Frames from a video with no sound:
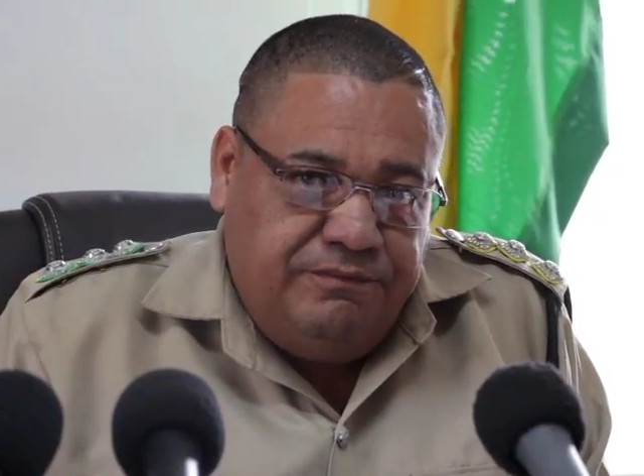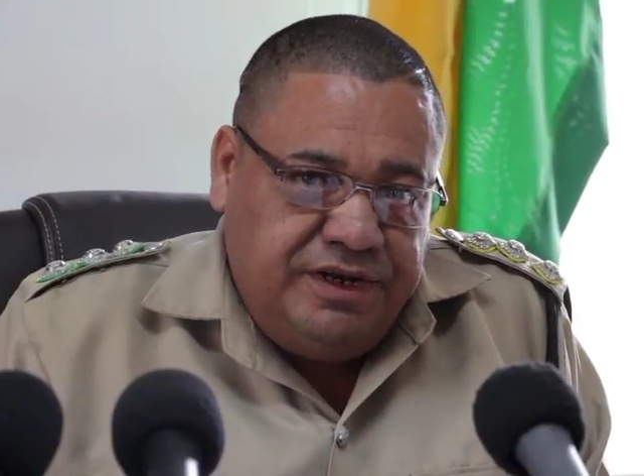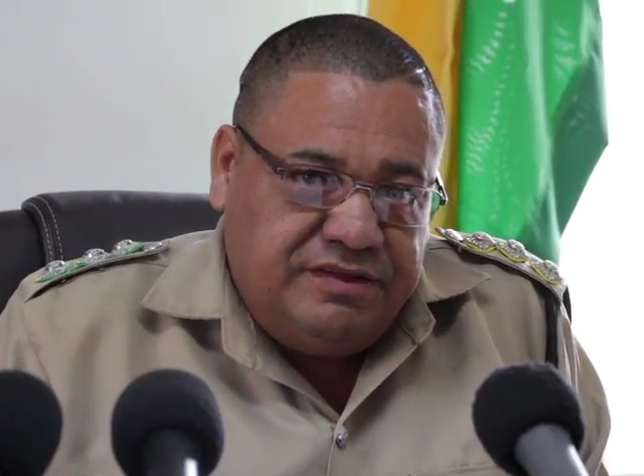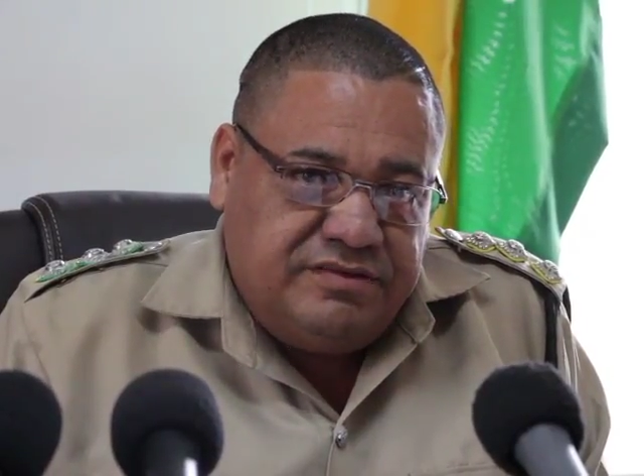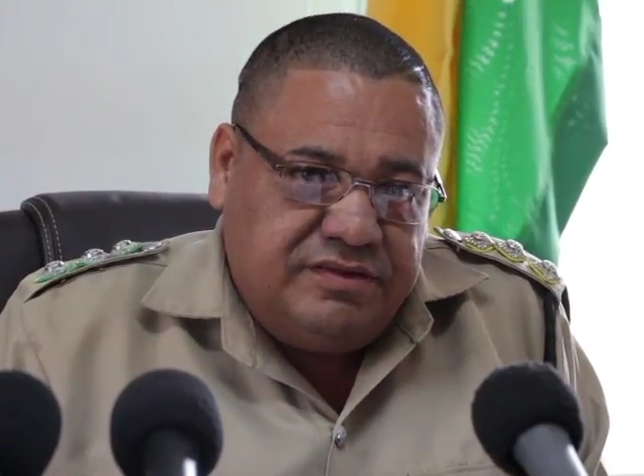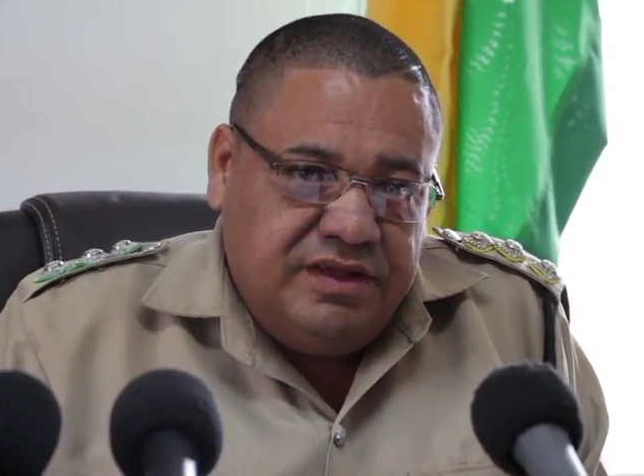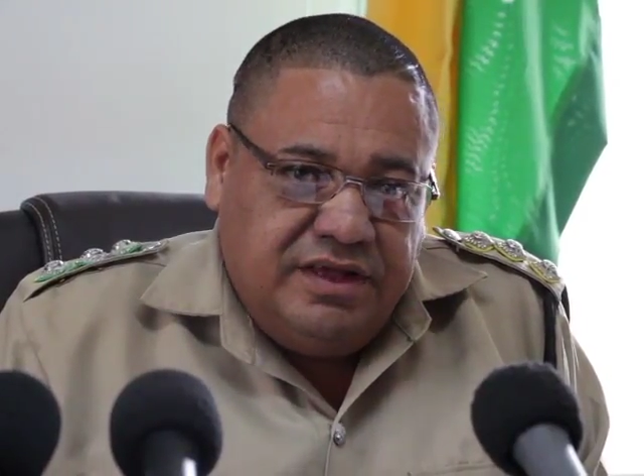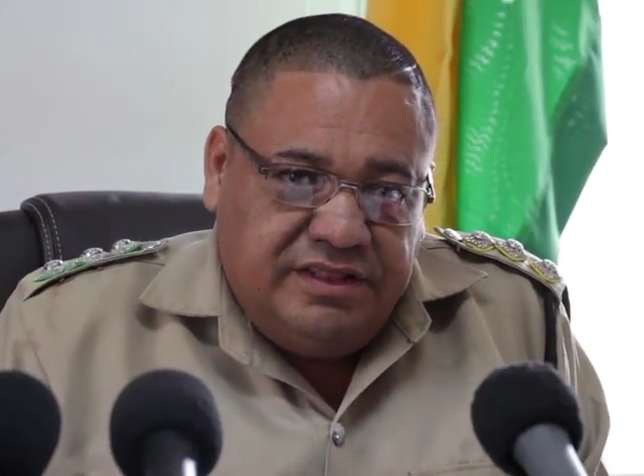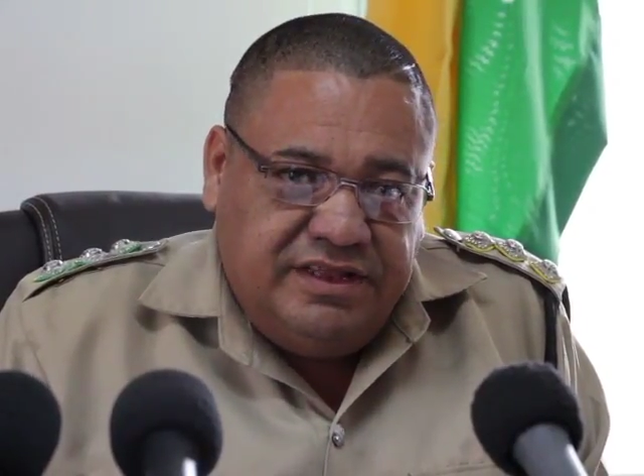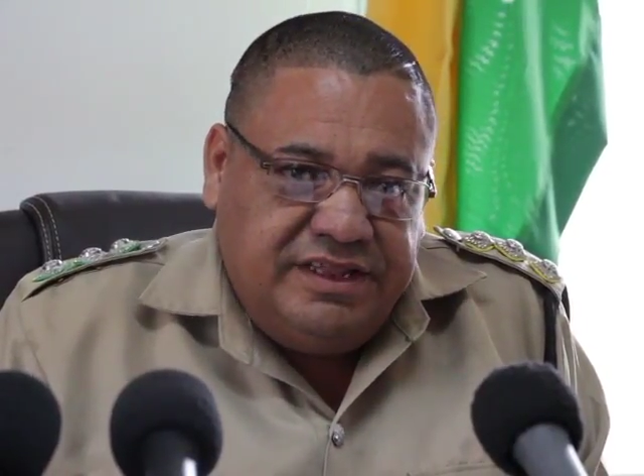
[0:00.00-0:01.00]
minutes,
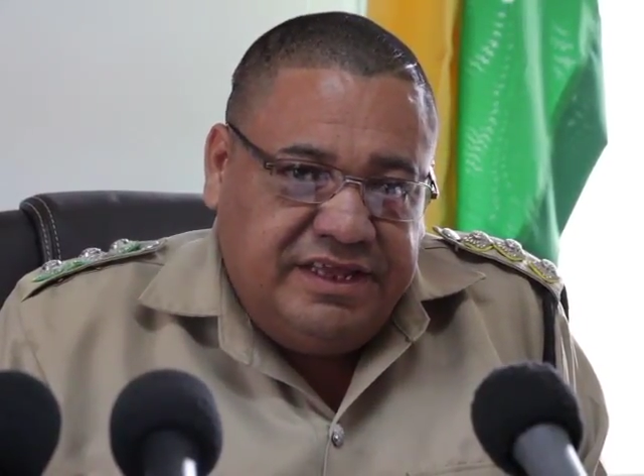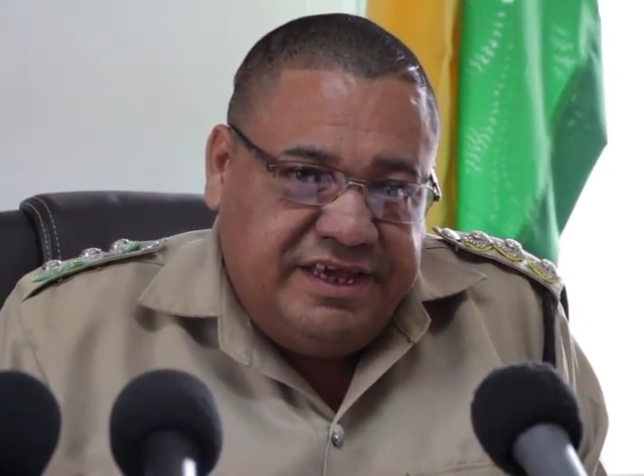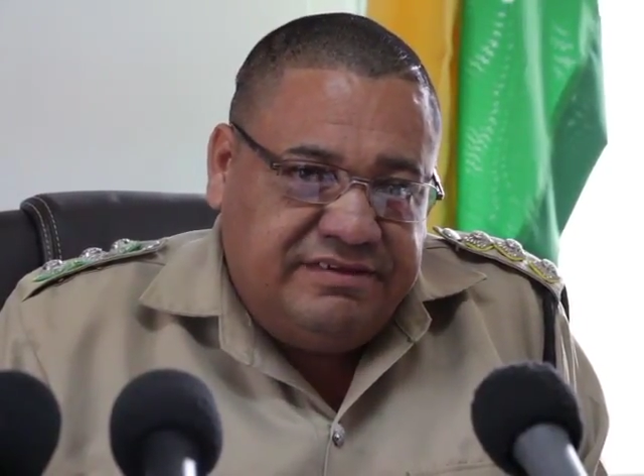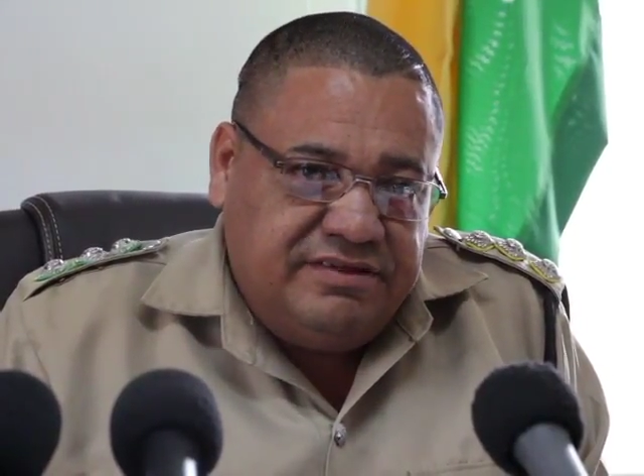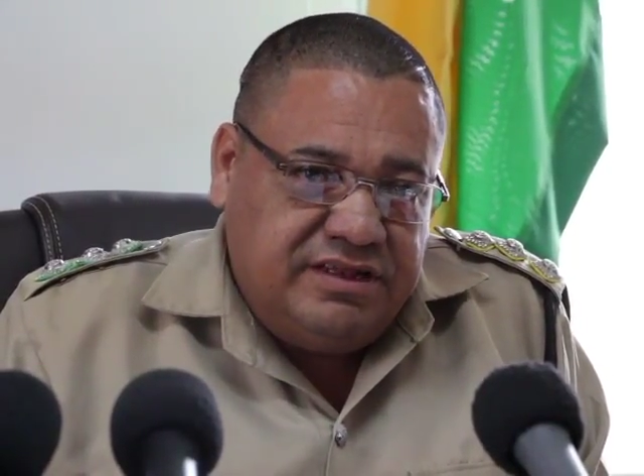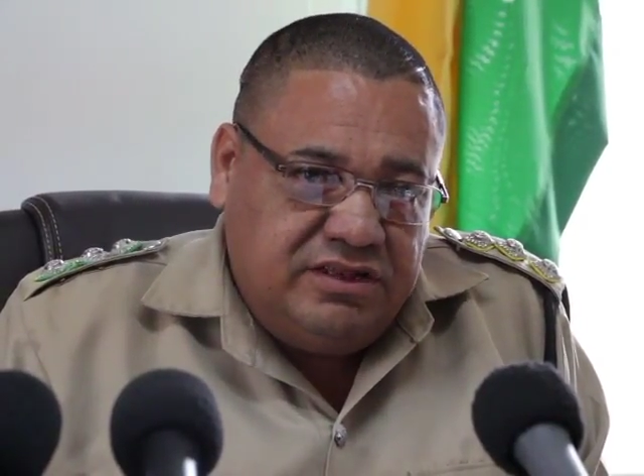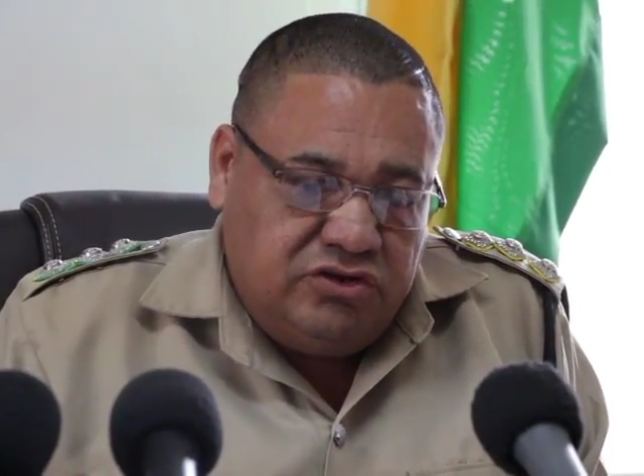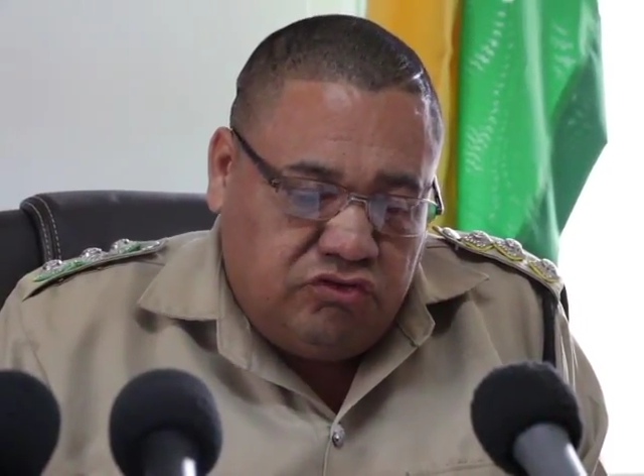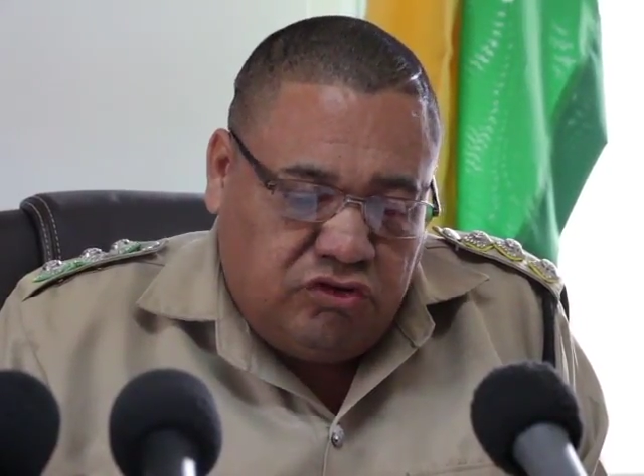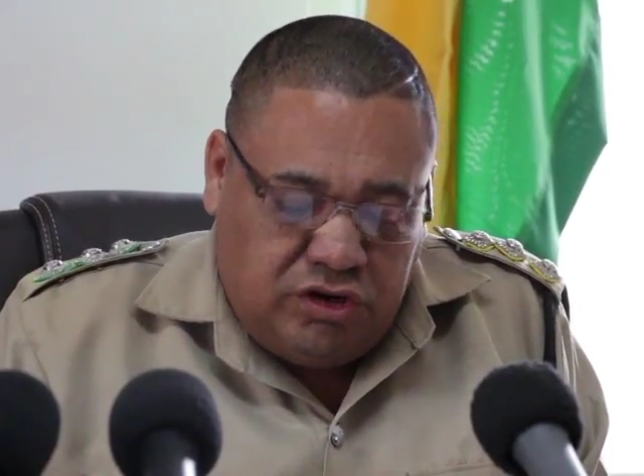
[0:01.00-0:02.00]
then they exited the
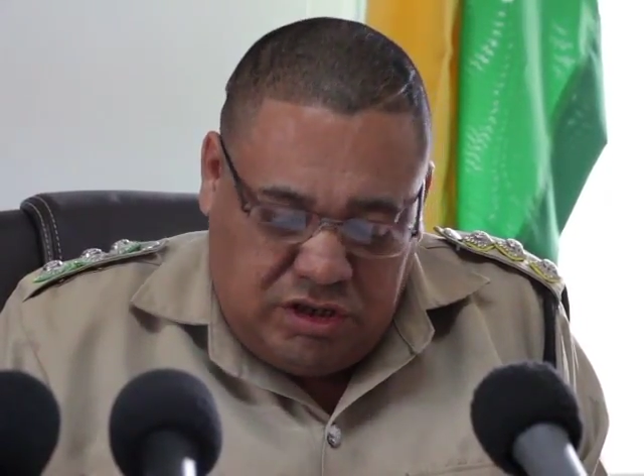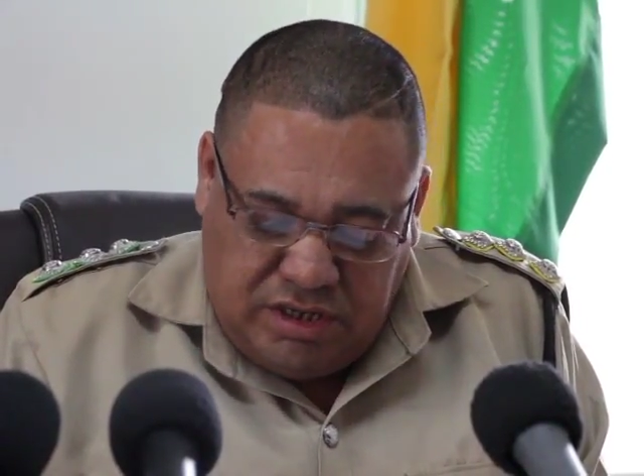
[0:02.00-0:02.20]
truck,